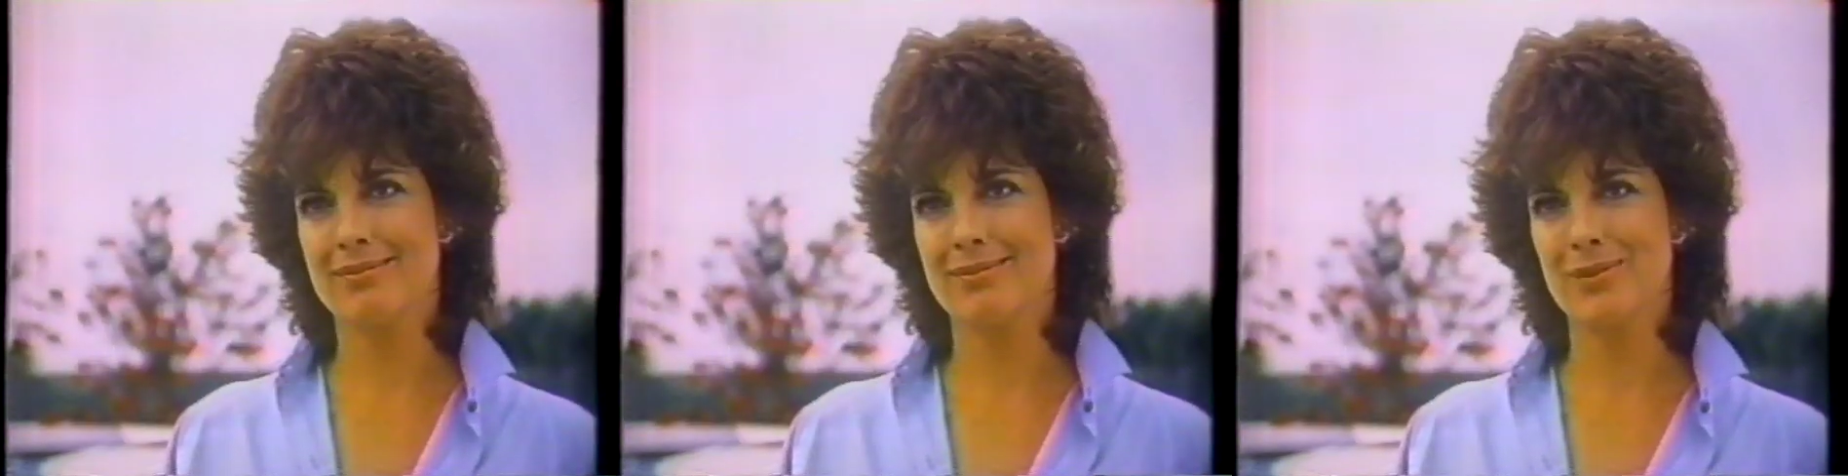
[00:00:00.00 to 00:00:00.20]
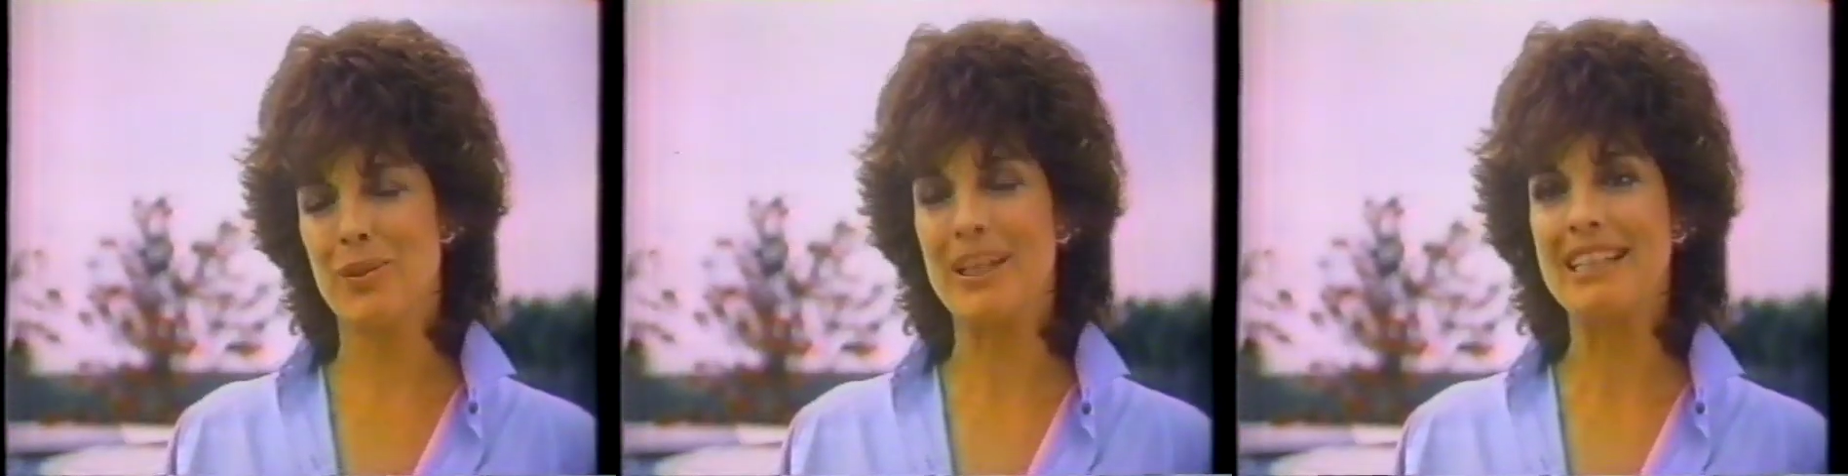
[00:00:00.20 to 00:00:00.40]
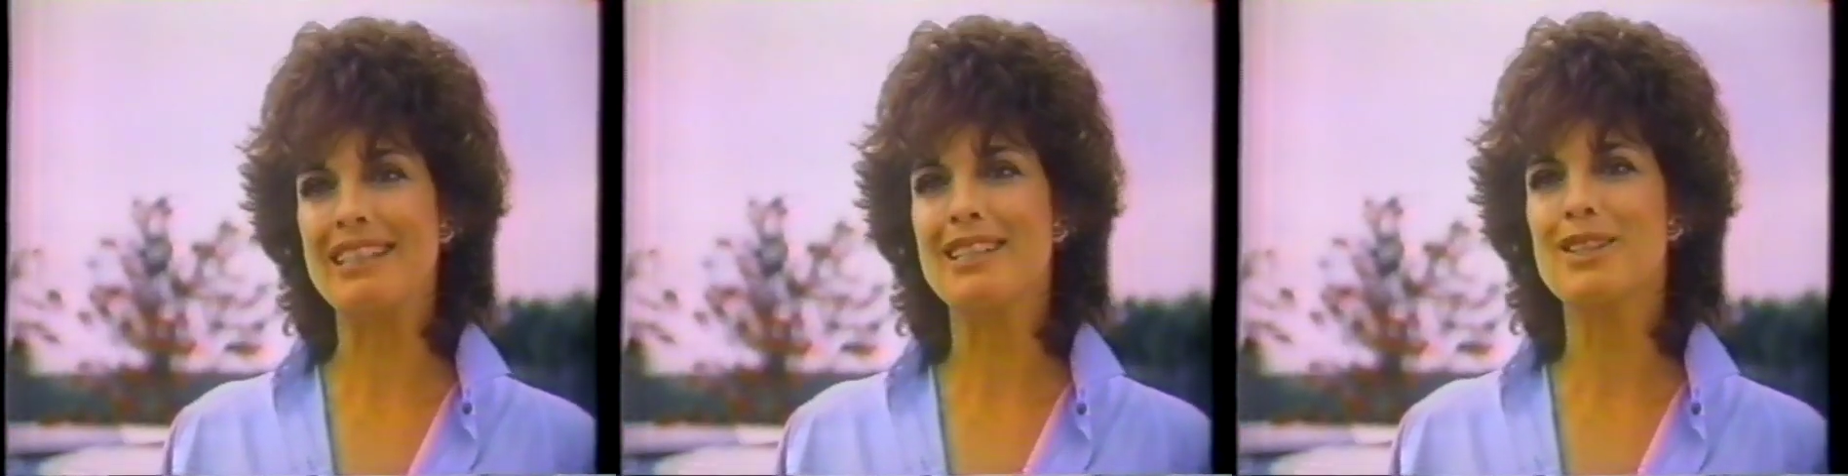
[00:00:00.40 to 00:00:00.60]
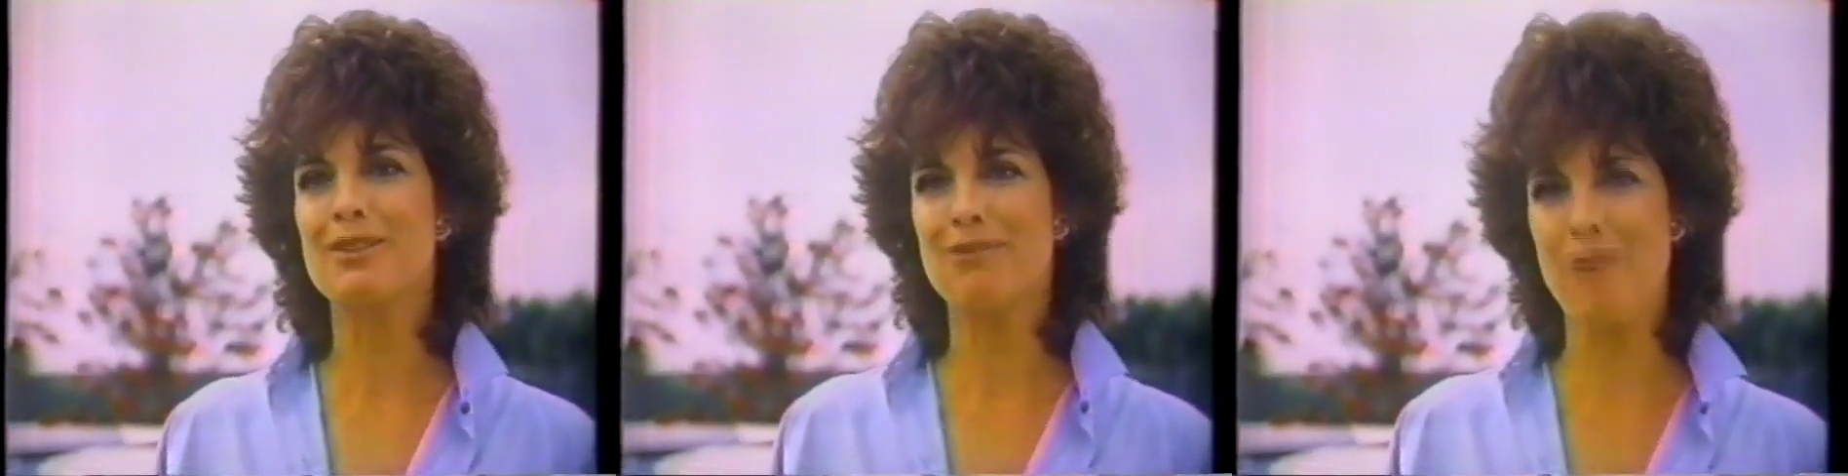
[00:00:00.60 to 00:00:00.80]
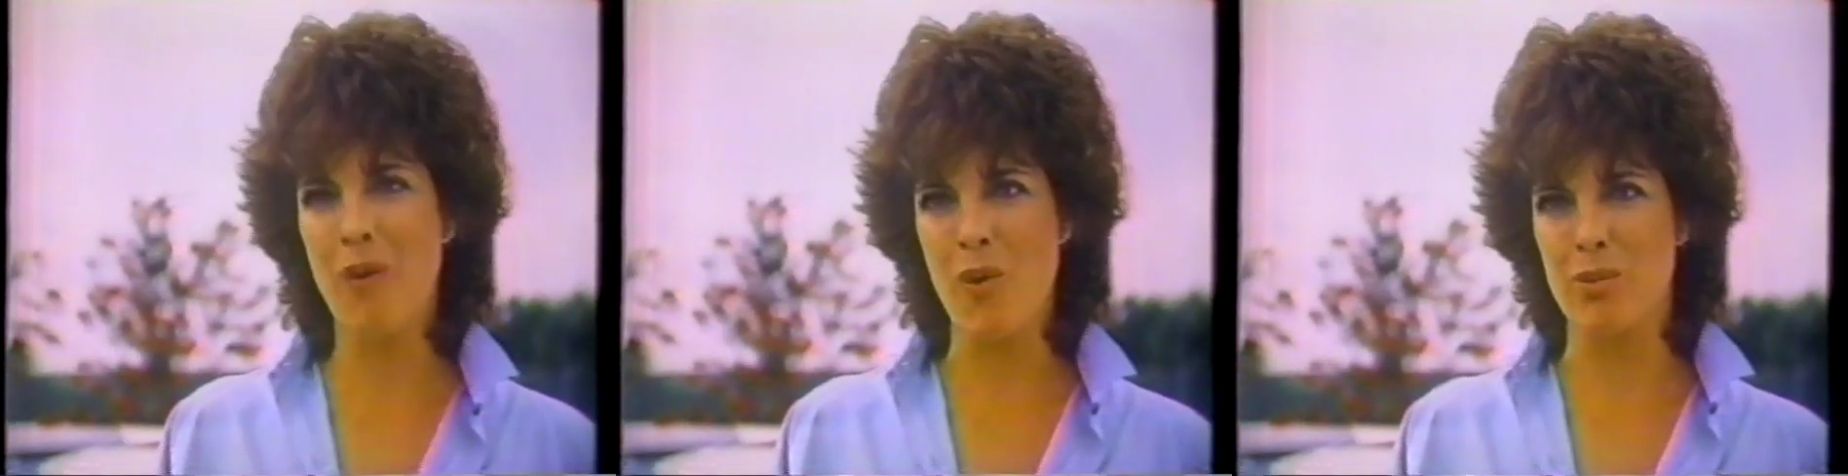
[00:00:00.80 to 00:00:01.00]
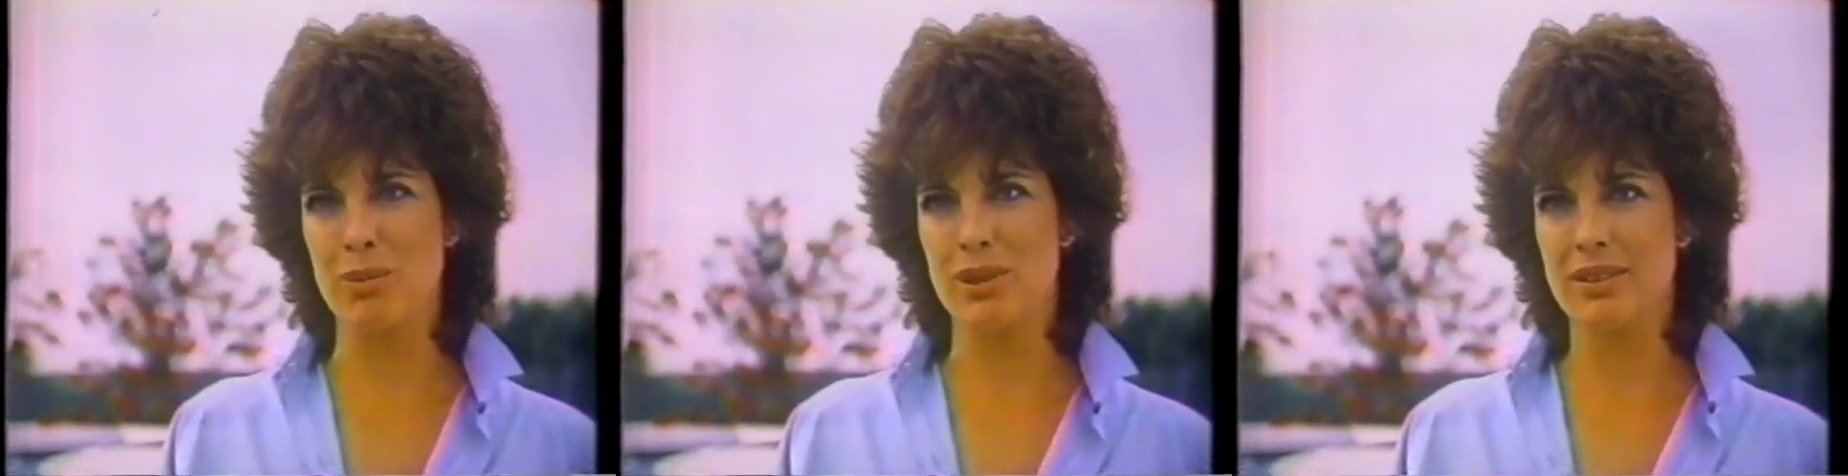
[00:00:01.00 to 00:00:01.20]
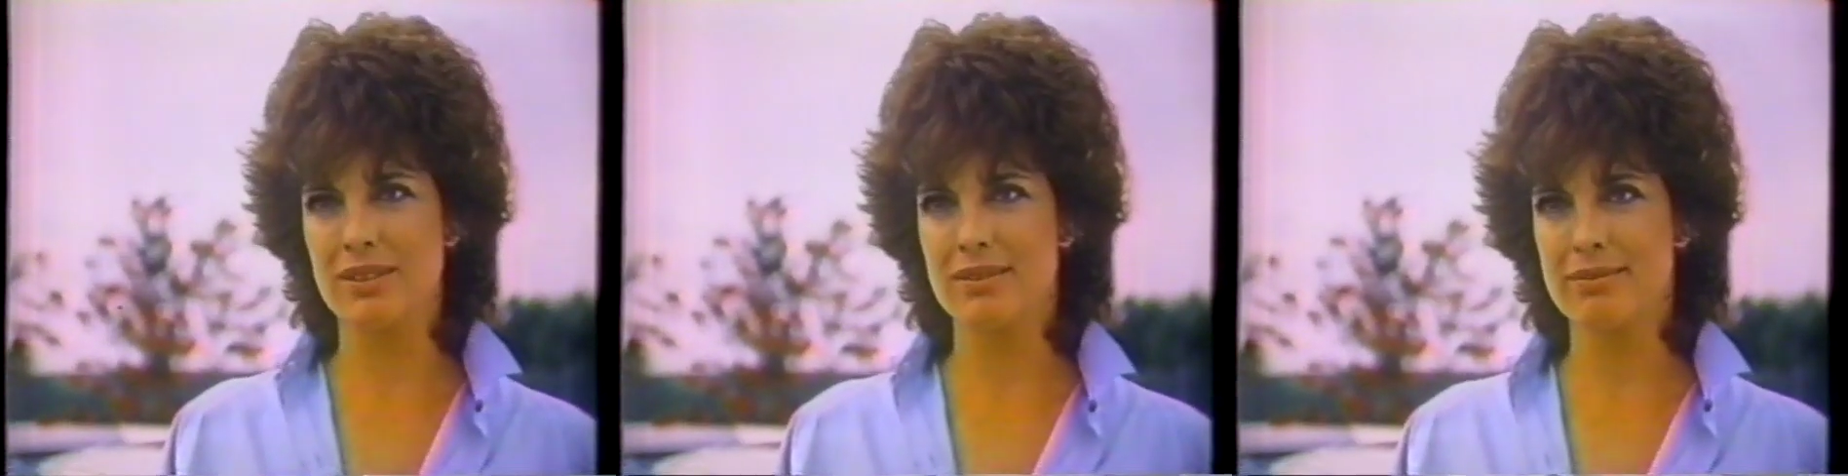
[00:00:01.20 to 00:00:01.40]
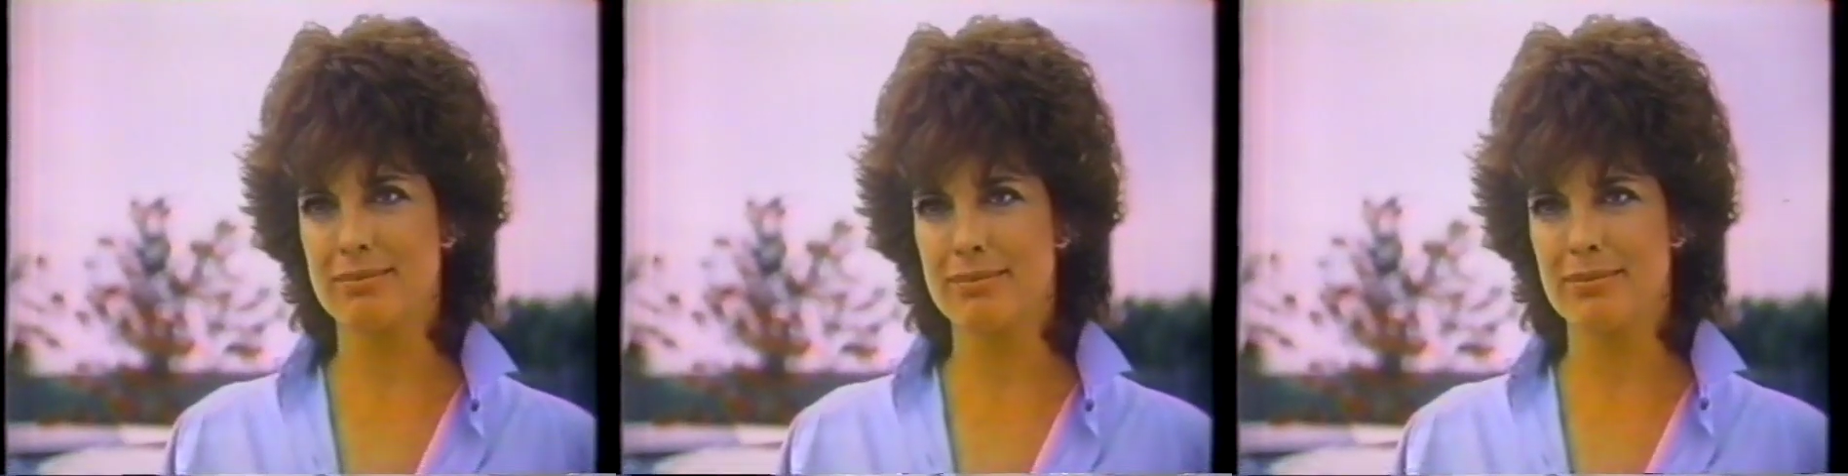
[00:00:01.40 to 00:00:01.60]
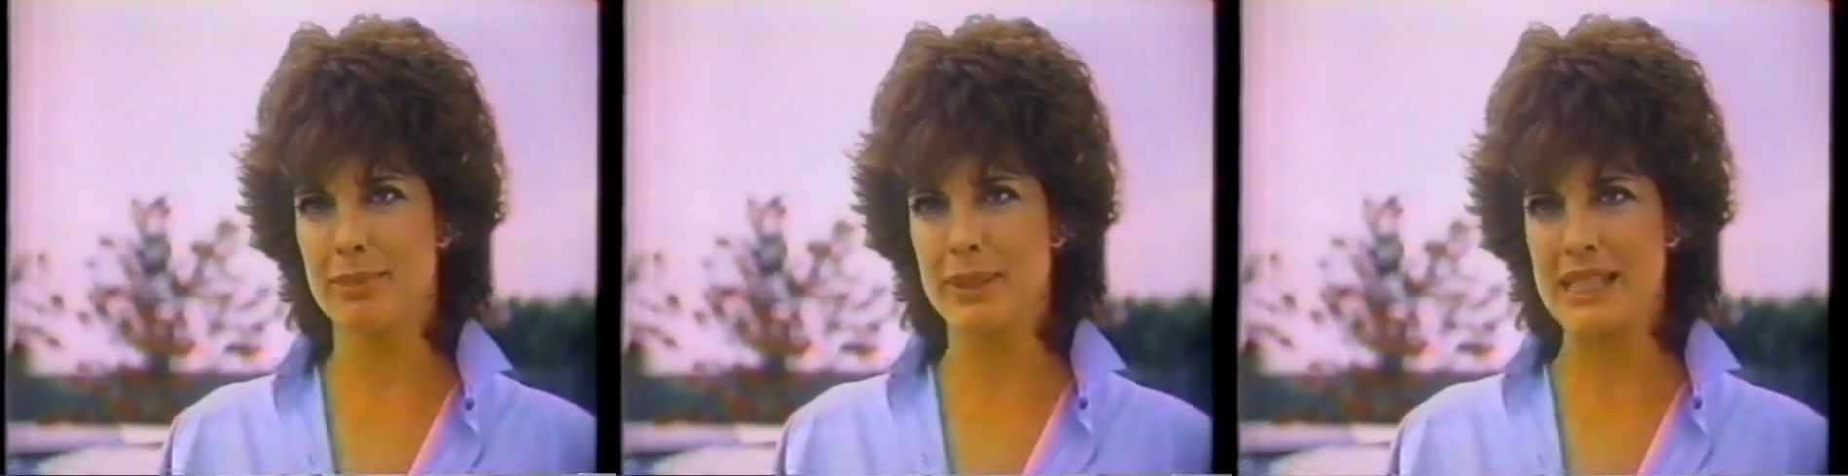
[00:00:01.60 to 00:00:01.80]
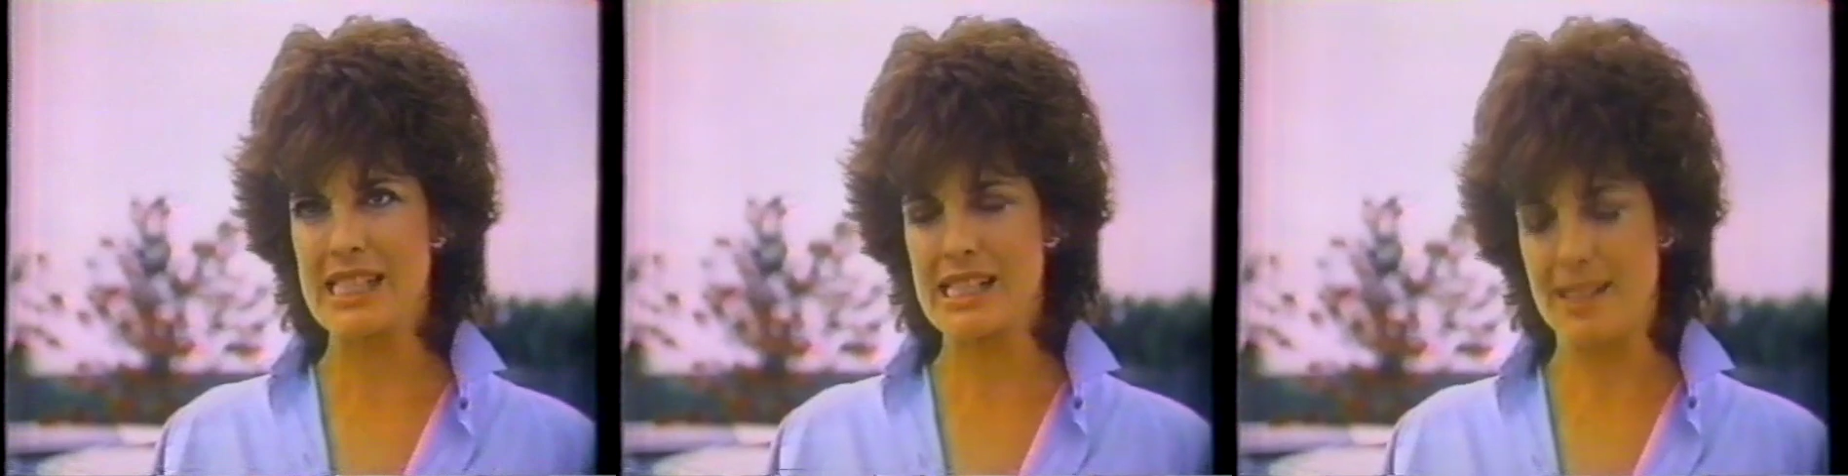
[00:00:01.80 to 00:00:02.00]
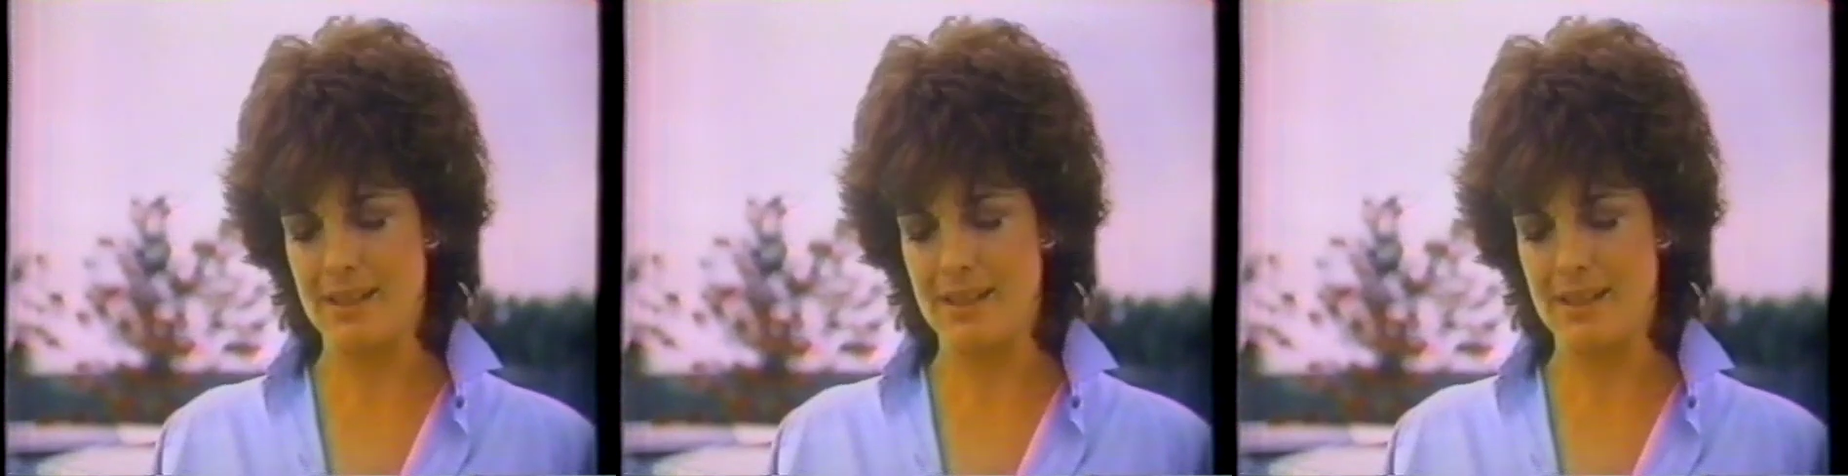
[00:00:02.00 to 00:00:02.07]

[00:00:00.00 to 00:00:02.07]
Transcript: Well, it is formal, but...